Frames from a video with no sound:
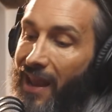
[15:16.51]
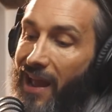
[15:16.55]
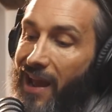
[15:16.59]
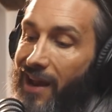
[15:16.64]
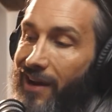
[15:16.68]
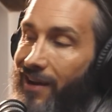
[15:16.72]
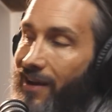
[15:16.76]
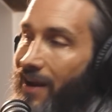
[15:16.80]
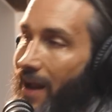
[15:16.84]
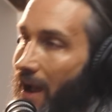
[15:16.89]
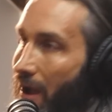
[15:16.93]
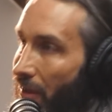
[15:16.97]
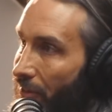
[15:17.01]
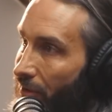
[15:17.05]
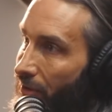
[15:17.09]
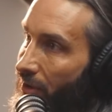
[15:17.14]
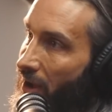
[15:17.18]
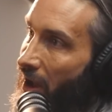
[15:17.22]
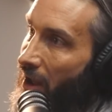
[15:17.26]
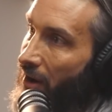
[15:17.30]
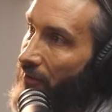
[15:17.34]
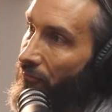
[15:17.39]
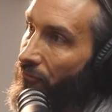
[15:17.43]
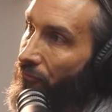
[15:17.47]
And now they're
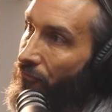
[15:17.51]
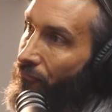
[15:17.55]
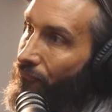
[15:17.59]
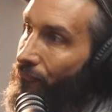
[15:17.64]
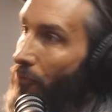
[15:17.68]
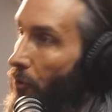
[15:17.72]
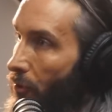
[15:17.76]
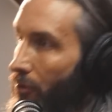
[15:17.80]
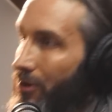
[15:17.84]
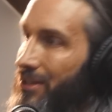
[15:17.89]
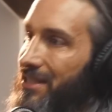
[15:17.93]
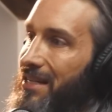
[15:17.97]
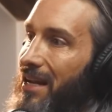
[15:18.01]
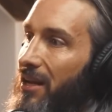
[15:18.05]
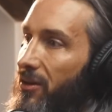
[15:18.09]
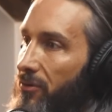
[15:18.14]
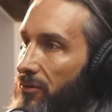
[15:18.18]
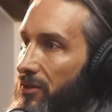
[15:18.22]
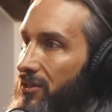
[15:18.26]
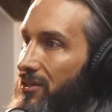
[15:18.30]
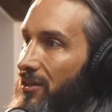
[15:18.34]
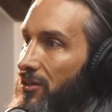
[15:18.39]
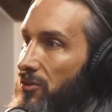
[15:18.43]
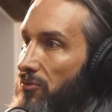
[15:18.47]
kind of forced
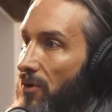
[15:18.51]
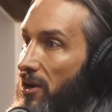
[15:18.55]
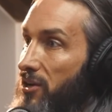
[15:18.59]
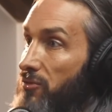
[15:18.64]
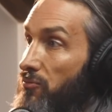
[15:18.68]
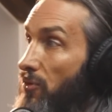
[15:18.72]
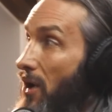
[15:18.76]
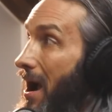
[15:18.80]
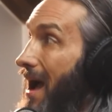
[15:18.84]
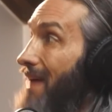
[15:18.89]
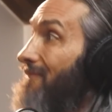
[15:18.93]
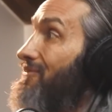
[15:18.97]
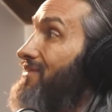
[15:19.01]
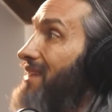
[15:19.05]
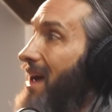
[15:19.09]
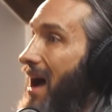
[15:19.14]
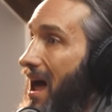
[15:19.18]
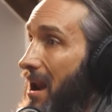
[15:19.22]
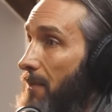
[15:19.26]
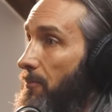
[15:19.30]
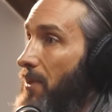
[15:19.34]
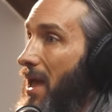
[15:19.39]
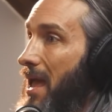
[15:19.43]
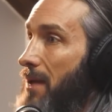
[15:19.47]
into a situation where I've
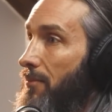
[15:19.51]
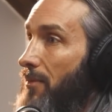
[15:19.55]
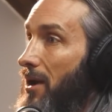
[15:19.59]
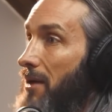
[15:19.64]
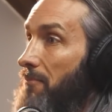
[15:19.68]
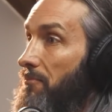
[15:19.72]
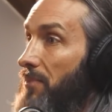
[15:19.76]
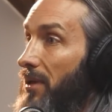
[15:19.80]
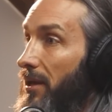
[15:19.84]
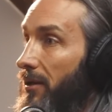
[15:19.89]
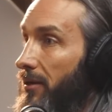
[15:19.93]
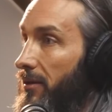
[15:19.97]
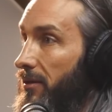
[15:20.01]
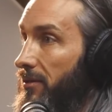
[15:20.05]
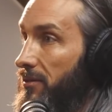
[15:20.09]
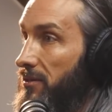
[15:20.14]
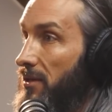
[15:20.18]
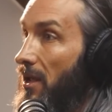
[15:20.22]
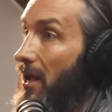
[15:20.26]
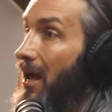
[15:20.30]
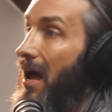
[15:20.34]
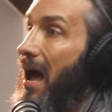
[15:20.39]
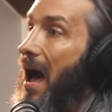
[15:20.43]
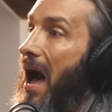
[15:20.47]
got to pay my
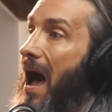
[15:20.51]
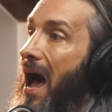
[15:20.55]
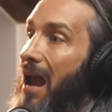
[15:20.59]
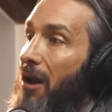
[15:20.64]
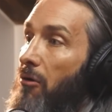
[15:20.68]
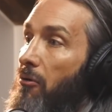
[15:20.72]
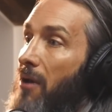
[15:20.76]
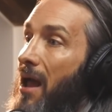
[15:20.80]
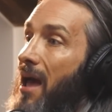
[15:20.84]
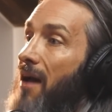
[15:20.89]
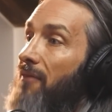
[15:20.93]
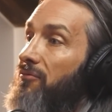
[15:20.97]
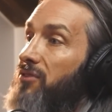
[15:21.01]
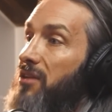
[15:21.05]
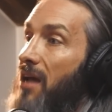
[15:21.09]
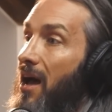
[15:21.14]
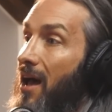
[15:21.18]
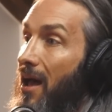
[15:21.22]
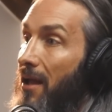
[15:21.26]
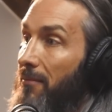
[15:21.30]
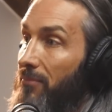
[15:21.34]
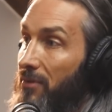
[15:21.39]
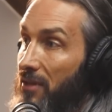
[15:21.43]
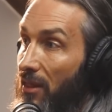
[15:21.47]
bills. I don't have
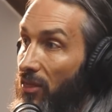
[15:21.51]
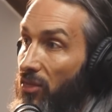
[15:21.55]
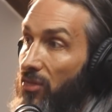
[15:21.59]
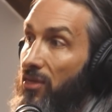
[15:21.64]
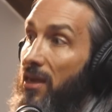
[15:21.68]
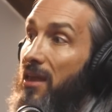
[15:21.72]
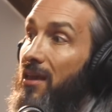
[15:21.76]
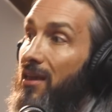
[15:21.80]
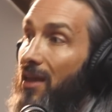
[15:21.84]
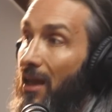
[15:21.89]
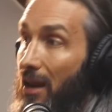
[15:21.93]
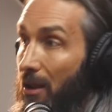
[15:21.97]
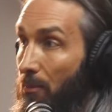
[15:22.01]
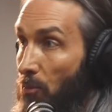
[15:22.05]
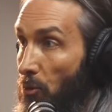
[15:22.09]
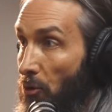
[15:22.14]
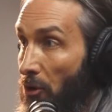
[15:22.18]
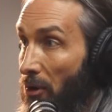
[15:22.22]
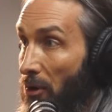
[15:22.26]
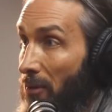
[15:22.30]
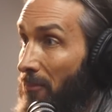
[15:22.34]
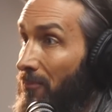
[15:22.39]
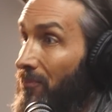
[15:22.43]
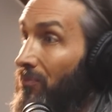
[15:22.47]
time to think
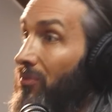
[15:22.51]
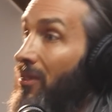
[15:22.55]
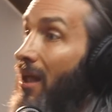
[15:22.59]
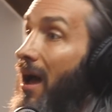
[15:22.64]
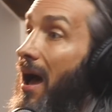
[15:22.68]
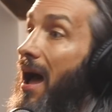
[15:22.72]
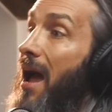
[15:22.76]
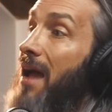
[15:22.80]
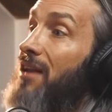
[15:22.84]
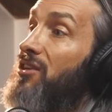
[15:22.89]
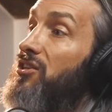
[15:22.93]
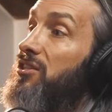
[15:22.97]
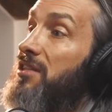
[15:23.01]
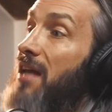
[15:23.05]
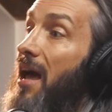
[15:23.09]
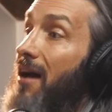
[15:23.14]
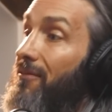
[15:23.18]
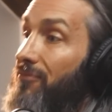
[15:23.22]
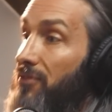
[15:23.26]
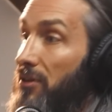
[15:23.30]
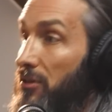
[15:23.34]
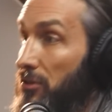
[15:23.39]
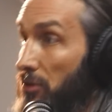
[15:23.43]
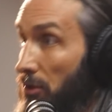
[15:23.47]
anymore. I just
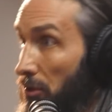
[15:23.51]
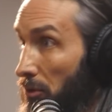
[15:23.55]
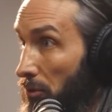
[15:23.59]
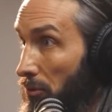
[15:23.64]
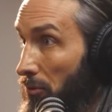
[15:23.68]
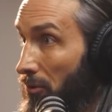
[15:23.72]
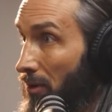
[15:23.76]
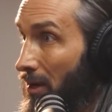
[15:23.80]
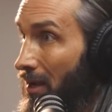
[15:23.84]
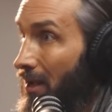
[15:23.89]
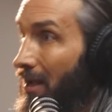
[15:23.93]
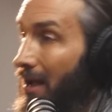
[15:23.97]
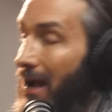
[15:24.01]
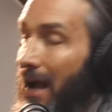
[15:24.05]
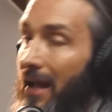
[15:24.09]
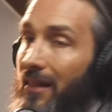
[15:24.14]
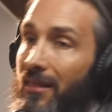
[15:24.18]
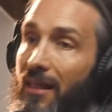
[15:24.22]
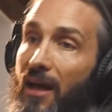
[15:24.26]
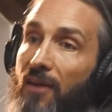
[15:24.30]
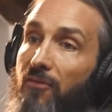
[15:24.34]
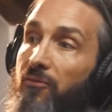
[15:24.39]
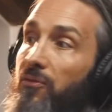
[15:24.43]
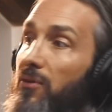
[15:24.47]
have to do
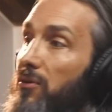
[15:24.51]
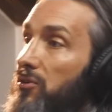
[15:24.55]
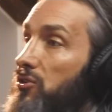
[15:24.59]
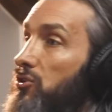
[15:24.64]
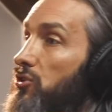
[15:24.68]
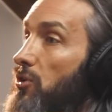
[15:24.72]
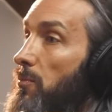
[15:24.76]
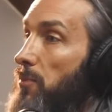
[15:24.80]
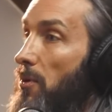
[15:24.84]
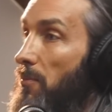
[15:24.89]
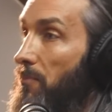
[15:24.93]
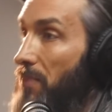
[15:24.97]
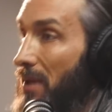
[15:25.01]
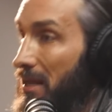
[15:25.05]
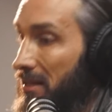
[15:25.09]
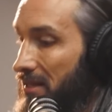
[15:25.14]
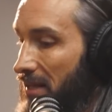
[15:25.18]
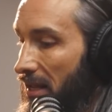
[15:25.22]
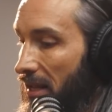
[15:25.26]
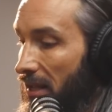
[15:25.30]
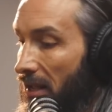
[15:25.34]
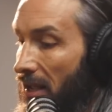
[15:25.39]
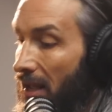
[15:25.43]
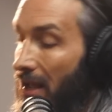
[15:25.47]
and life feels super
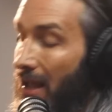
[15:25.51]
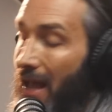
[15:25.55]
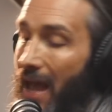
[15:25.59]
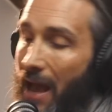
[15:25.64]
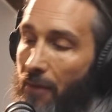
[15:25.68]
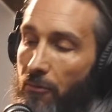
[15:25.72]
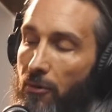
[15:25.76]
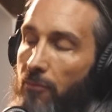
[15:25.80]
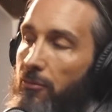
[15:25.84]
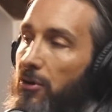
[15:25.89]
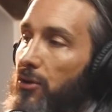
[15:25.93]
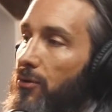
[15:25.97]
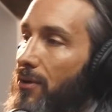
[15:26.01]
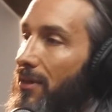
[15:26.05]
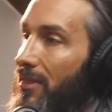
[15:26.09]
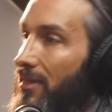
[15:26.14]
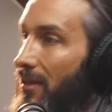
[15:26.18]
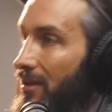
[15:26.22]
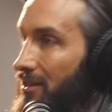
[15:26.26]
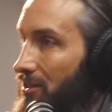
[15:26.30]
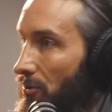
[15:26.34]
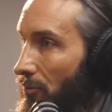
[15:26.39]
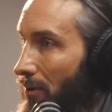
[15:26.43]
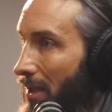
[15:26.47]
busy. And when we're doing
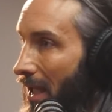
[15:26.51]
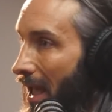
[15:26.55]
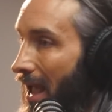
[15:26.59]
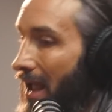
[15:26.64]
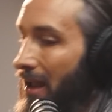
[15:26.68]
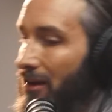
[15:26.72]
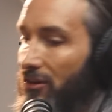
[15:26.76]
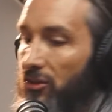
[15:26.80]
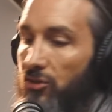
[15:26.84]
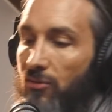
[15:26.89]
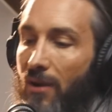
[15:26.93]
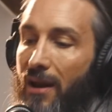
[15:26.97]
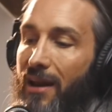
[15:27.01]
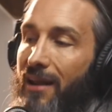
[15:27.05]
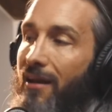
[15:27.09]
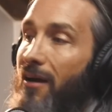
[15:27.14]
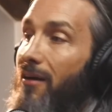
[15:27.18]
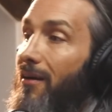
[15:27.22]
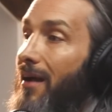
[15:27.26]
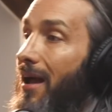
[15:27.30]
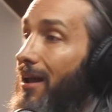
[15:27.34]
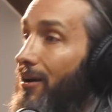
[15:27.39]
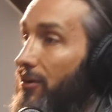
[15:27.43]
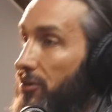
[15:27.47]
things that we hate and draining
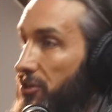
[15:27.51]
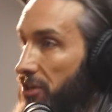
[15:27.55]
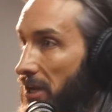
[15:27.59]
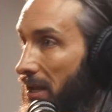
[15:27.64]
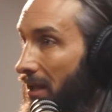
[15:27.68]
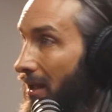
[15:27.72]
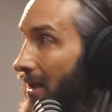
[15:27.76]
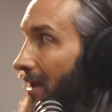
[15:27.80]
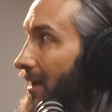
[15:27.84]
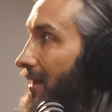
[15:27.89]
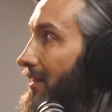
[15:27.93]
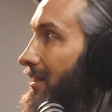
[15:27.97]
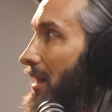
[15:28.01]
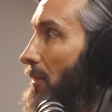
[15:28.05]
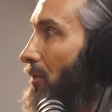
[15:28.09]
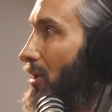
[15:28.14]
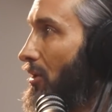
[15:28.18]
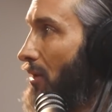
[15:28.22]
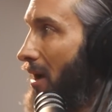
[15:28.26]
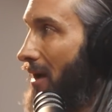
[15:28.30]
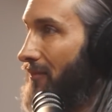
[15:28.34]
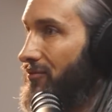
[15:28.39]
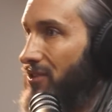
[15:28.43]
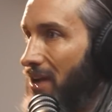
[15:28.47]
our energy, then we
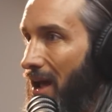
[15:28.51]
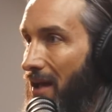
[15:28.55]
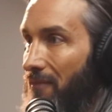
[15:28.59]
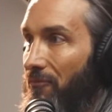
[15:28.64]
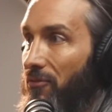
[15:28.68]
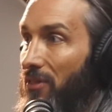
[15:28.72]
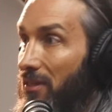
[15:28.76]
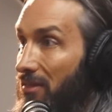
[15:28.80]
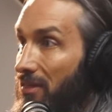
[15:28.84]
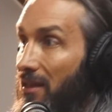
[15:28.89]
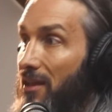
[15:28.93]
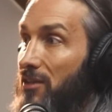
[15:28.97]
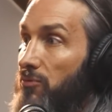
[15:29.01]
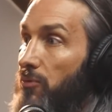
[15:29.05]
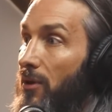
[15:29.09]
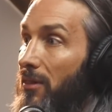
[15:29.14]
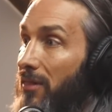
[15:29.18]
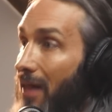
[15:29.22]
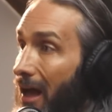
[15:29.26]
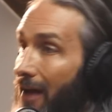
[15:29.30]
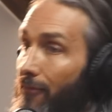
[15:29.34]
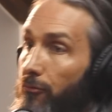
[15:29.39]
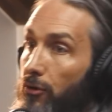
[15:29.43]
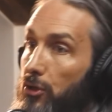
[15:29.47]
don't have time for the things we
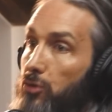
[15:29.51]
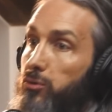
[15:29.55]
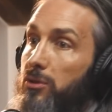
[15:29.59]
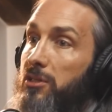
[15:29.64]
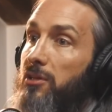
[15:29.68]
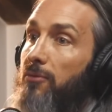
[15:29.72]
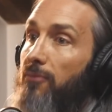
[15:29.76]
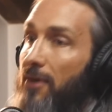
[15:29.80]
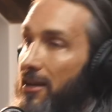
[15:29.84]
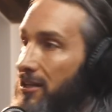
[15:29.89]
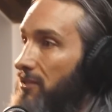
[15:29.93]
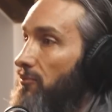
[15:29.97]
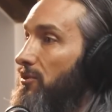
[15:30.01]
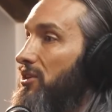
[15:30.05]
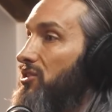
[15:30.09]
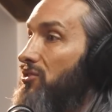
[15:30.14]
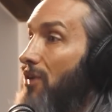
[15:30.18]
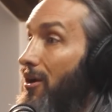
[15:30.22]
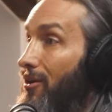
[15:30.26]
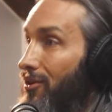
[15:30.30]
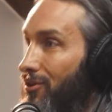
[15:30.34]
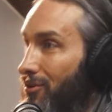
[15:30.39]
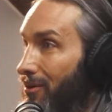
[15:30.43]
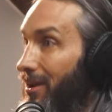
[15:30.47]
love, which was the reason we
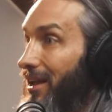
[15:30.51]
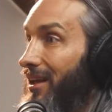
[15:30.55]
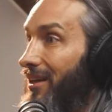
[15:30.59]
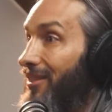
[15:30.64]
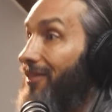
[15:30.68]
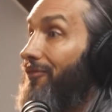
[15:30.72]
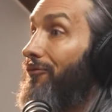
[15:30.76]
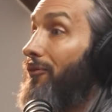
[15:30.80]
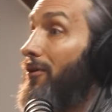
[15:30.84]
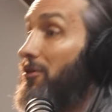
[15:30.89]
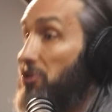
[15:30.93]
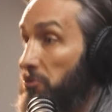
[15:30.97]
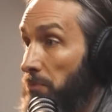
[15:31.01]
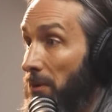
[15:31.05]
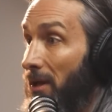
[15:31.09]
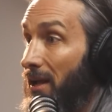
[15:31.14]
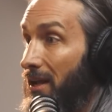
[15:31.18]
started doing it in the first